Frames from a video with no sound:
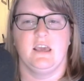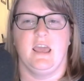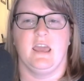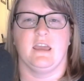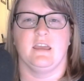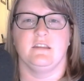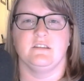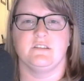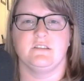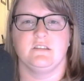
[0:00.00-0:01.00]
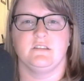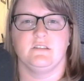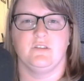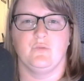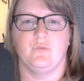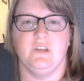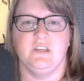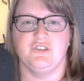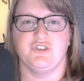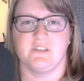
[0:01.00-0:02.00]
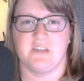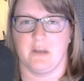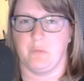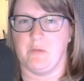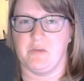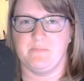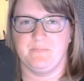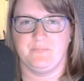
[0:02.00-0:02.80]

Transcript: and we just had a baby.